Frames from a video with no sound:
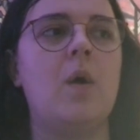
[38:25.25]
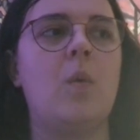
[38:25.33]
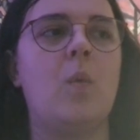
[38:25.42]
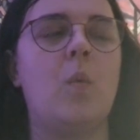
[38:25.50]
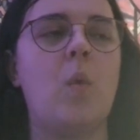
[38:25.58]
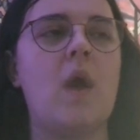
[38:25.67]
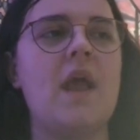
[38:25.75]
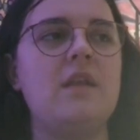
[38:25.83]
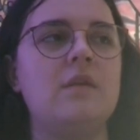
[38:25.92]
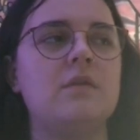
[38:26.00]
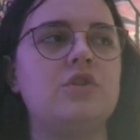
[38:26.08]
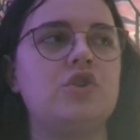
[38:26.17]
when
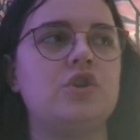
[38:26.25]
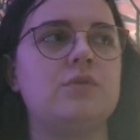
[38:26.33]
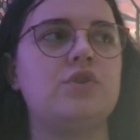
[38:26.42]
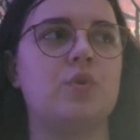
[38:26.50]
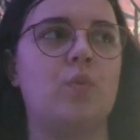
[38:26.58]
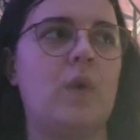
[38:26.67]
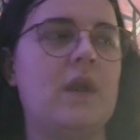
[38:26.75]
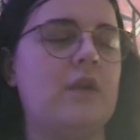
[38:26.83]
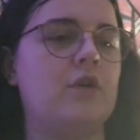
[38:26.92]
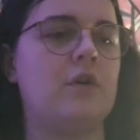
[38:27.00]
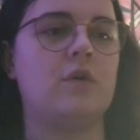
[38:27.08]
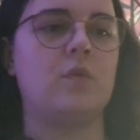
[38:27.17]
your intuition, when
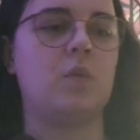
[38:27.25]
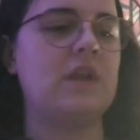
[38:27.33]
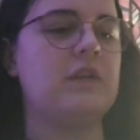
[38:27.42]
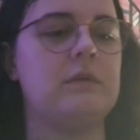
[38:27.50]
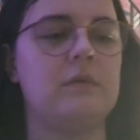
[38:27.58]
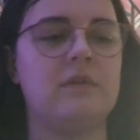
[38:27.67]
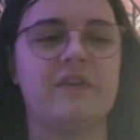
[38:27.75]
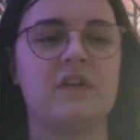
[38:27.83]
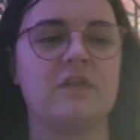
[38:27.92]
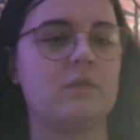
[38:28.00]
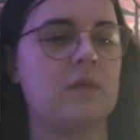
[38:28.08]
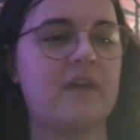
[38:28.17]
God, when
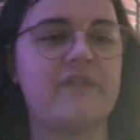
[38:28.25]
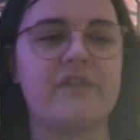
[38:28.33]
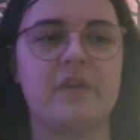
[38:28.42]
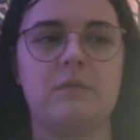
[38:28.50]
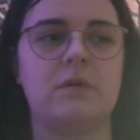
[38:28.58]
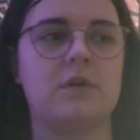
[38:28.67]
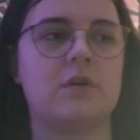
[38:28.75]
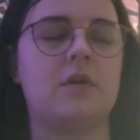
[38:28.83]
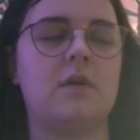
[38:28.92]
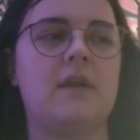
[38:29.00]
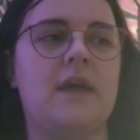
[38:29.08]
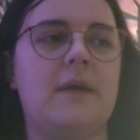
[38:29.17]
universe, whatever you want to
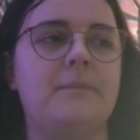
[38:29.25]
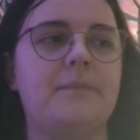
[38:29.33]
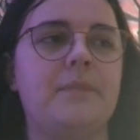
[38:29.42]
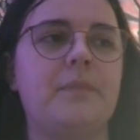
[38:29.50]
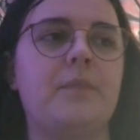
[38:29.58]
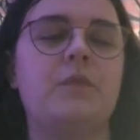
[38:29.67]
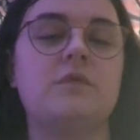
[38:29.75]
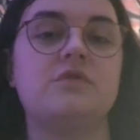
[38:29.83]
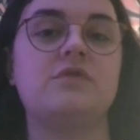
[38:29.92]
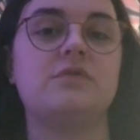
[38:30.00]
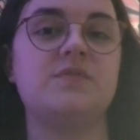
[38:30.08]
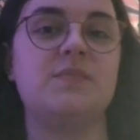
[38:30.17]
call it, wants
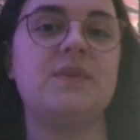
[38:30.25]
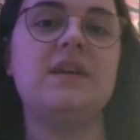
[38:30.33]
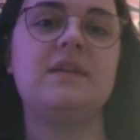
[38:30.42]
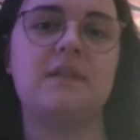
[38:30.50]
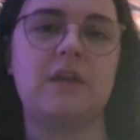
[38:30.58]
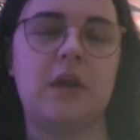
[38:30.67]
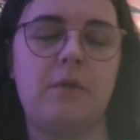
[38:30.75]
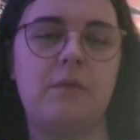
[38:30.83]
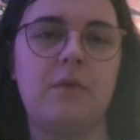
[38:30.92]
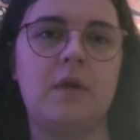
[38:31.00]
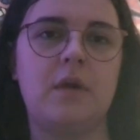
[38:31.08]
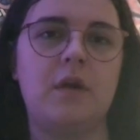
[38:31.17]
to speak to
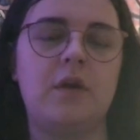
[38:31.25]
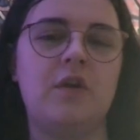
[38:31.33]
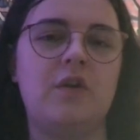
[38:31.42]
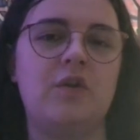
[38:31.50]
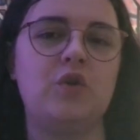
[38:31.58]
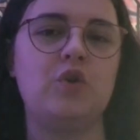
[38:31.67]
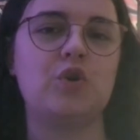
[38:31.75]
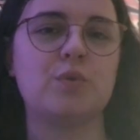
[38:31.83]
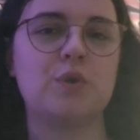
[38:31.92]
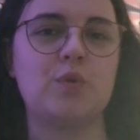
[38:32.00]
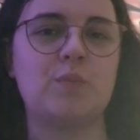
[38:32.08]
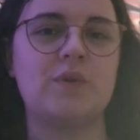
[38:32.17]
you, you're
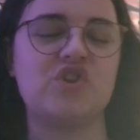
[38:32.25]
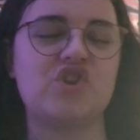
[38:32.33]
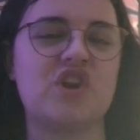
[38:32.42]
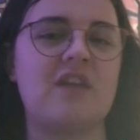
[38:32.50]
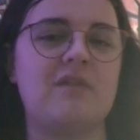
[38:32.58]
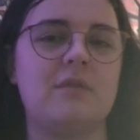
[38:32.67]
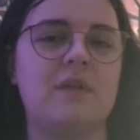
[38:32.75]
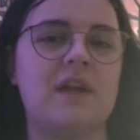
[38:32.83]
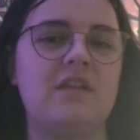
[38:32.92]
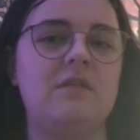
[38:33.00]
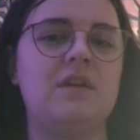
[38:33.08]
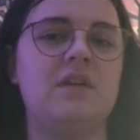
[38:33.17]
an open channel
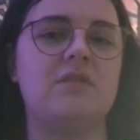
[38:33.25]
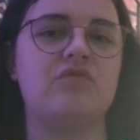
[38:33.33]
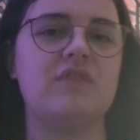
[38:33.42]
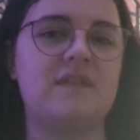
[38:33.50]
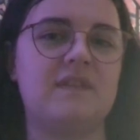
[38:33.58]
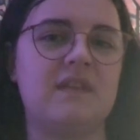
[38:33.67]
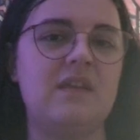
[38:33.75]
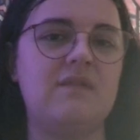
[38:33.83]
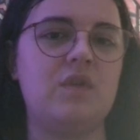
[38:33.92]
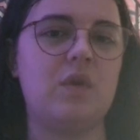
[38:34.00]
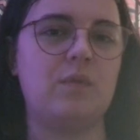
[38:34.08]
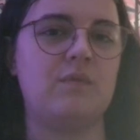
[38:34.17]
and you can
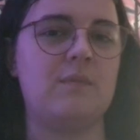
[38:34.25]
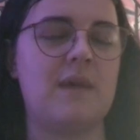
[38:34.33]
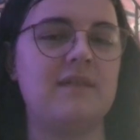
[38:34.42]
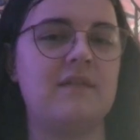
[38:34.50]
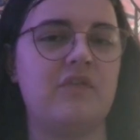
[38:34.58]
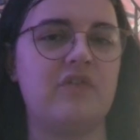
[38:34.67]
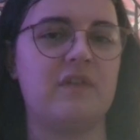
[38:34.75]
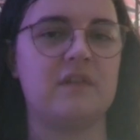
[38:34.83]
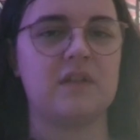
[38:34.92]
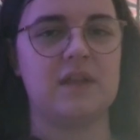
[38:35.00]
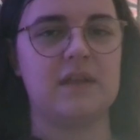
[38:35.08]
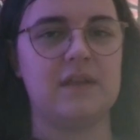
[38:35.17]
receive those messages
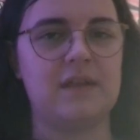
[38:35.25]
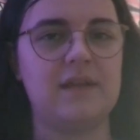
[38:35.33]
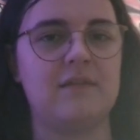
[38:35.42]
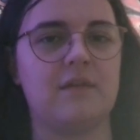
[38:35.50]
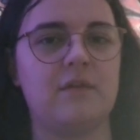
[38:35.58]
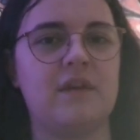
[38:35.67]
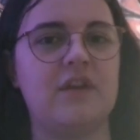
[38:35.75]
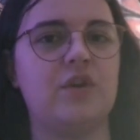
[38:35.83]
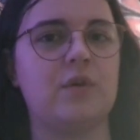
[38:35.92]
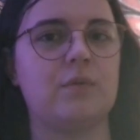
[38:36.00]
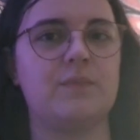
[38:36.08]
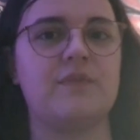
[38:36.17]
clearly, so that
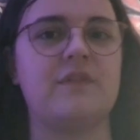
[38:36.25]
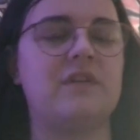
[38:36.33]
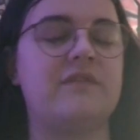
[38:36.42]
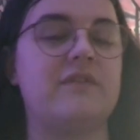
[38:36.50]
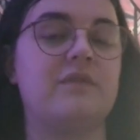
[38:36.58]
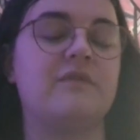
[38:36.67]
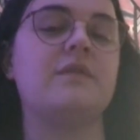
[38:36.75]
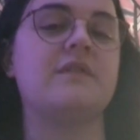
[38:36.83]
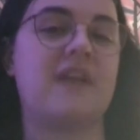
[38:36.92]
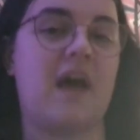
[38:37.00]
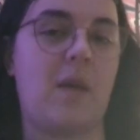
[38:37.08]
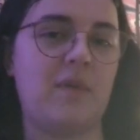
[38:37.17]
you're observant of
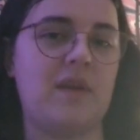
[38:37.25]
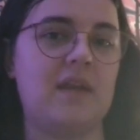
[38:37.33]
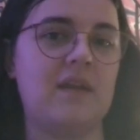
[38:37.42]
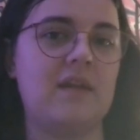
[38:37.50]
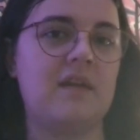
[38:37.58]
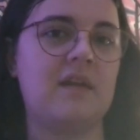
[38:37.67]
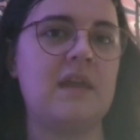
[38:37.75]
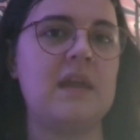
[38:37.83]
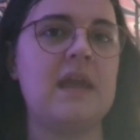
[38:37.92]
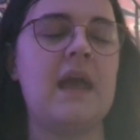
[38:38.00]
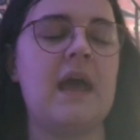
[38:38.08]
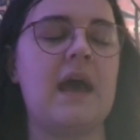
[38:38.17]
what's happening.
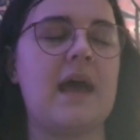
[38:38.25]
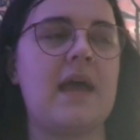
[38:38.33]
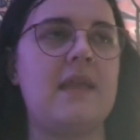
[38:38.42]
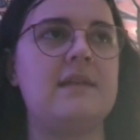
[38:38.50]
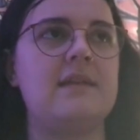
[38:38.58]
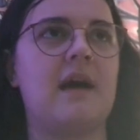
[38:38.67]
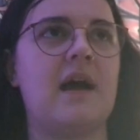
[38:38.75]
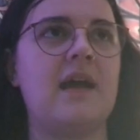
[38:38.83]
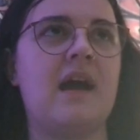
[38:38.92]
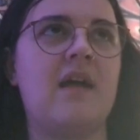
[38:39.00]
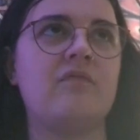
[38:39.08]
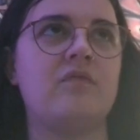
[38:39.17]
And I
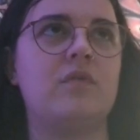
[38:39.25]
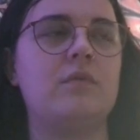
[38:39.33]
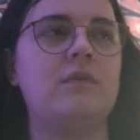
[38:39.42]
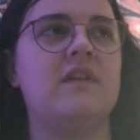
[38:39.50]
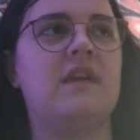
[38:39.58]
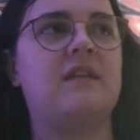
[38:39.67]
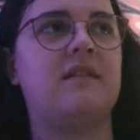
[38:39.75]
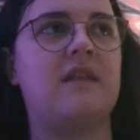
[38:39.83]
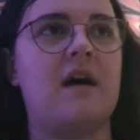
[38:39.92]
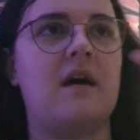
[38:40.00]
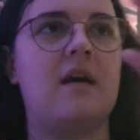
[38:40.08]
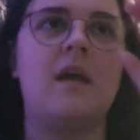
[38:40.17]
have noticed
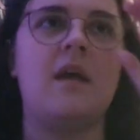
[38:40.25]
that